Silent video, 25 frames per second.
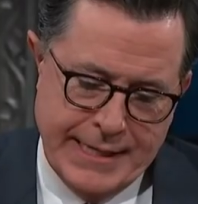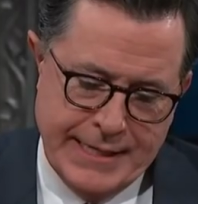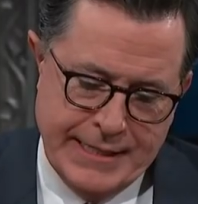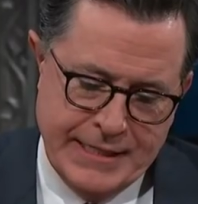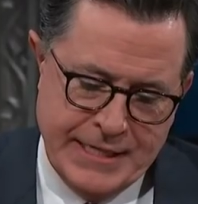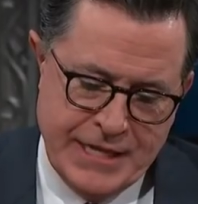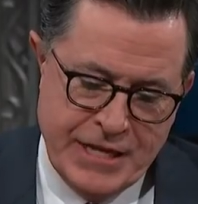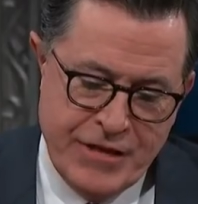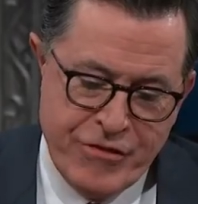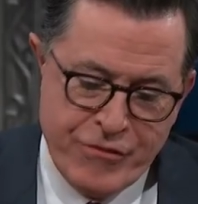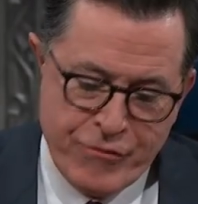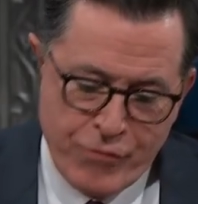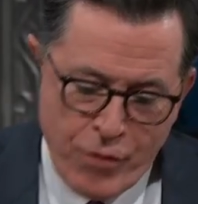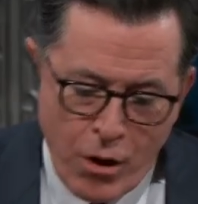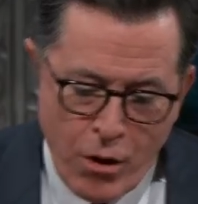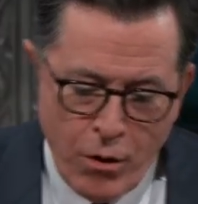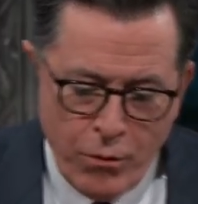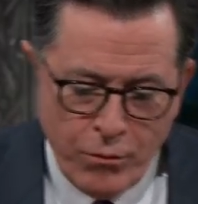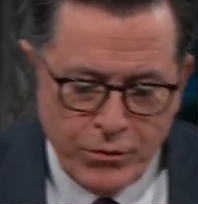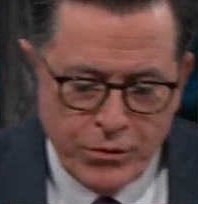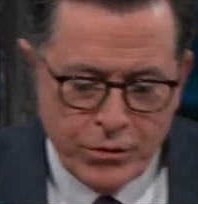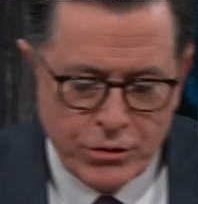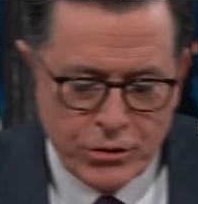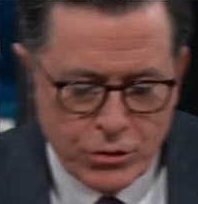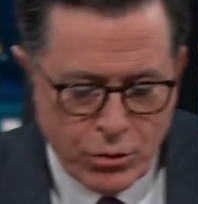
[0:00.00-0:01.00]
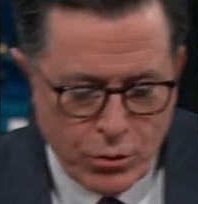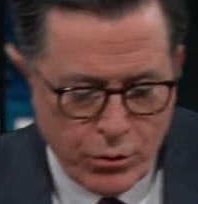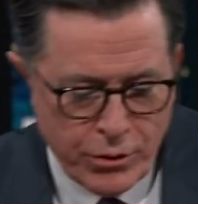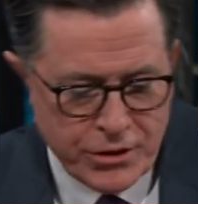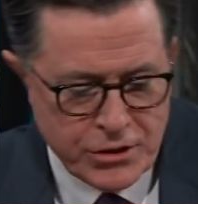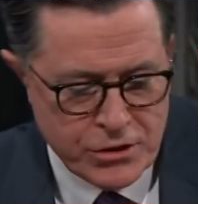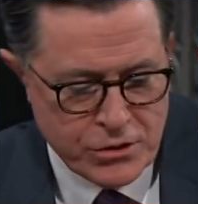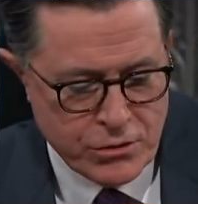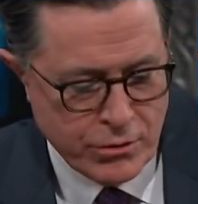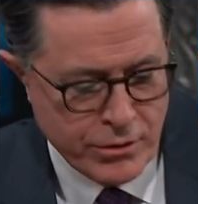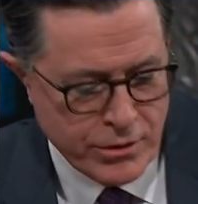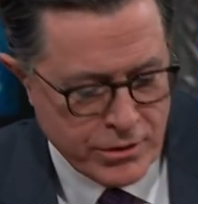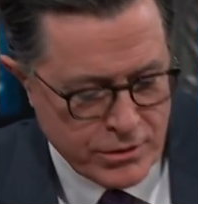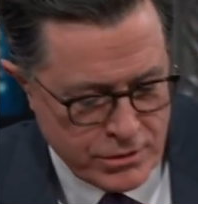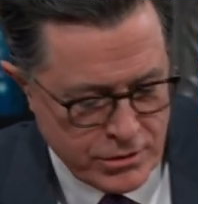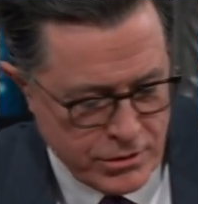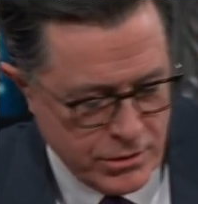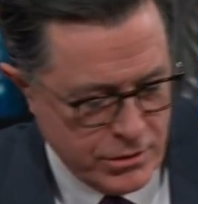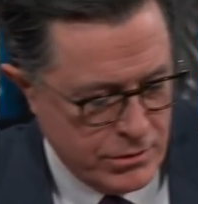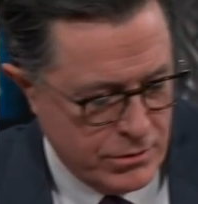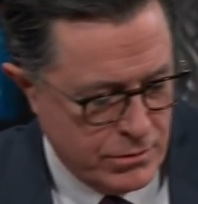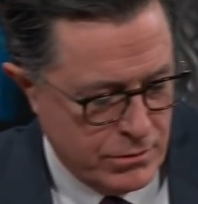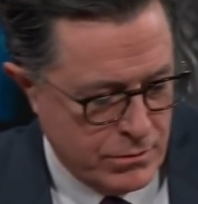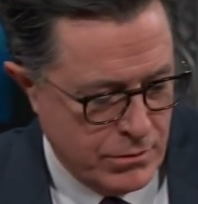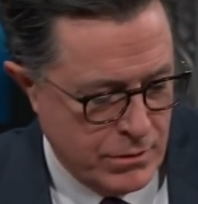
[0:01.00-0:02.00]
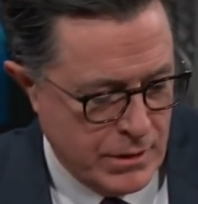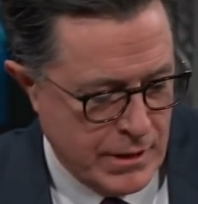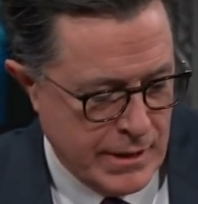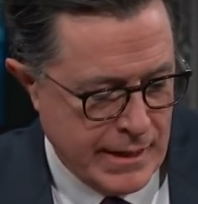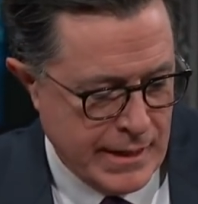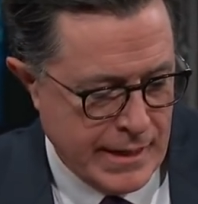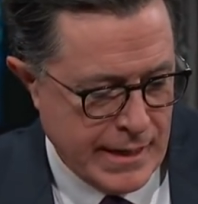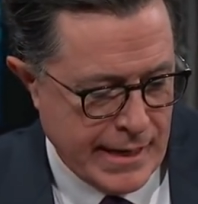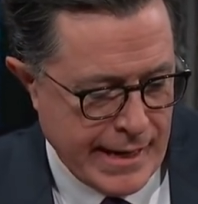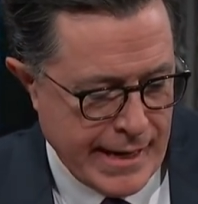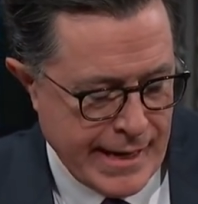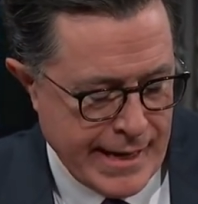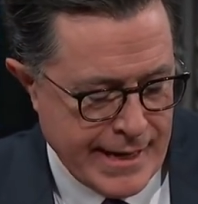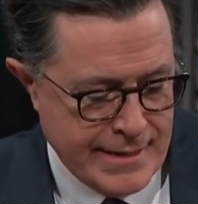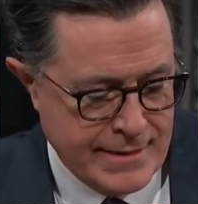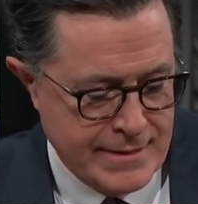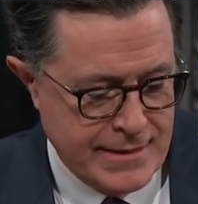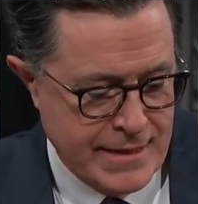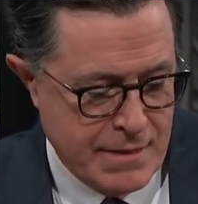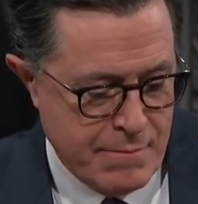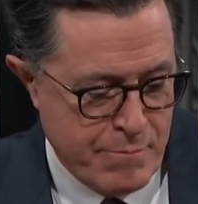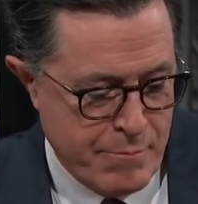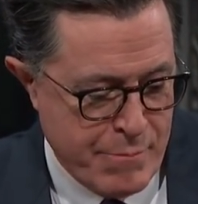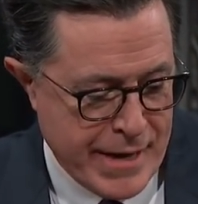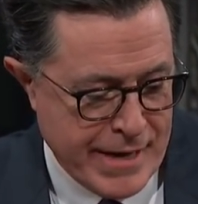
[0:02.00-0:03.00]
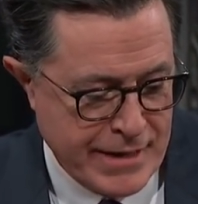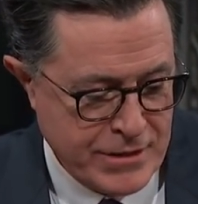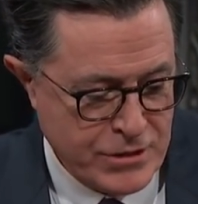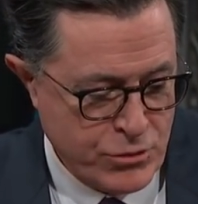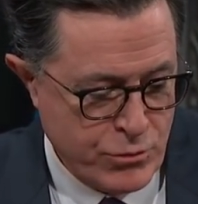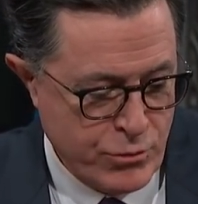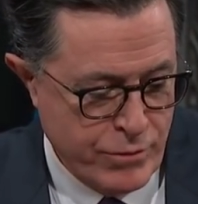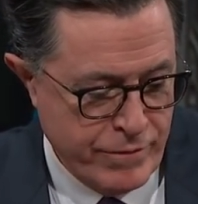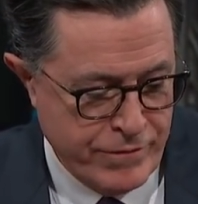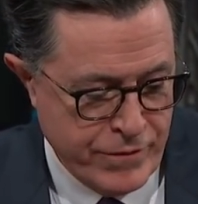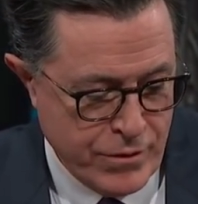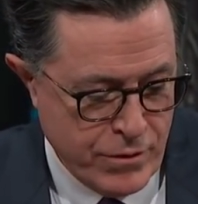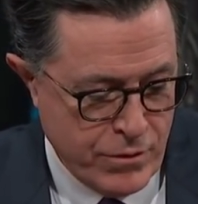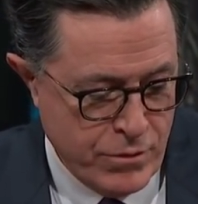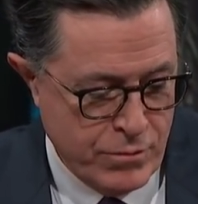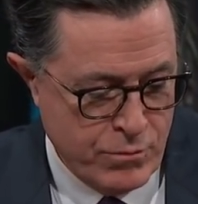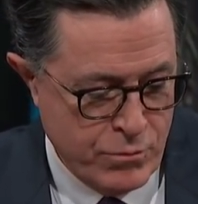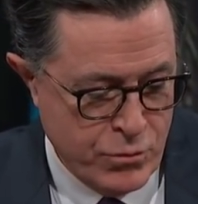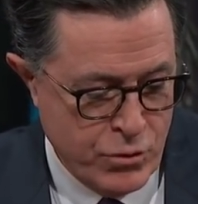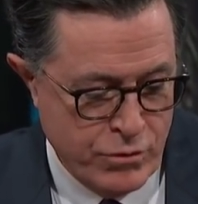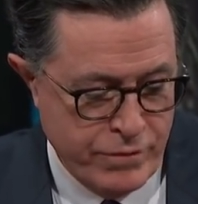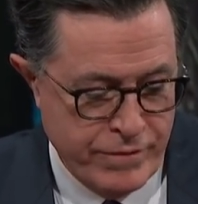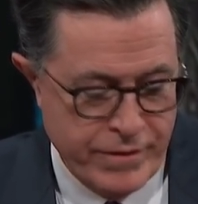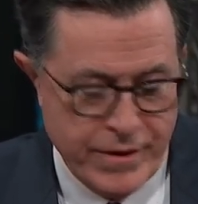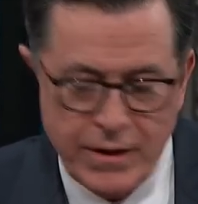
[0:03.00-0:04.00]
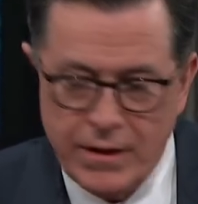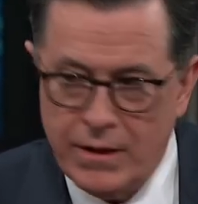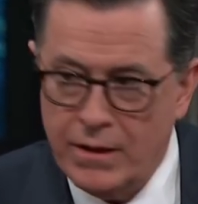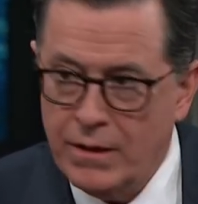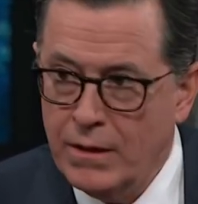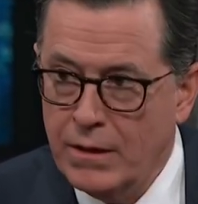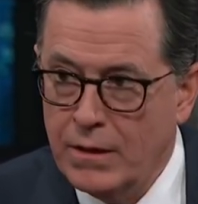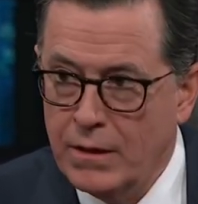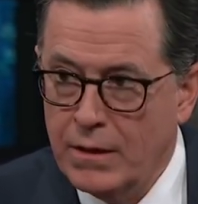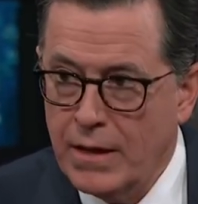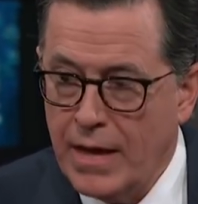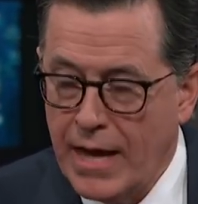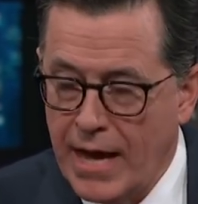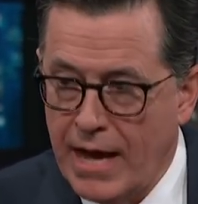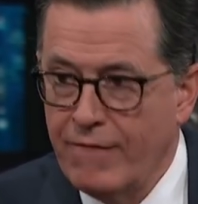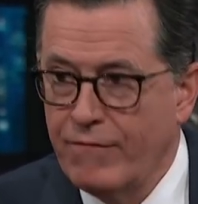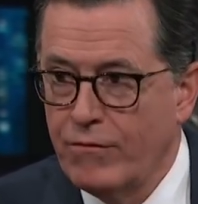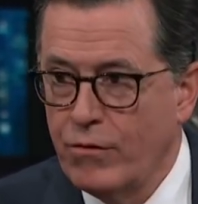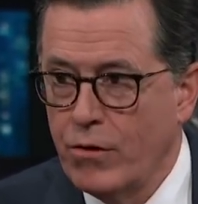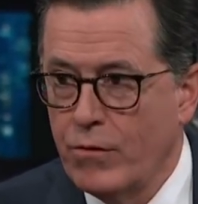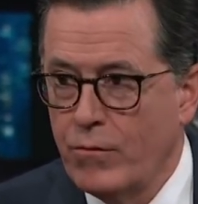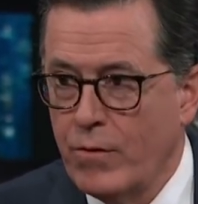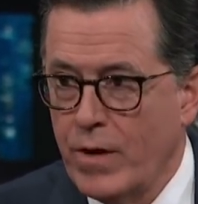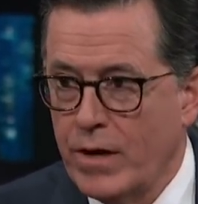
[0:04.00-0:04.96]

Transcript: it dethroned Toy Story two Did as it? the best reviewed movie ever on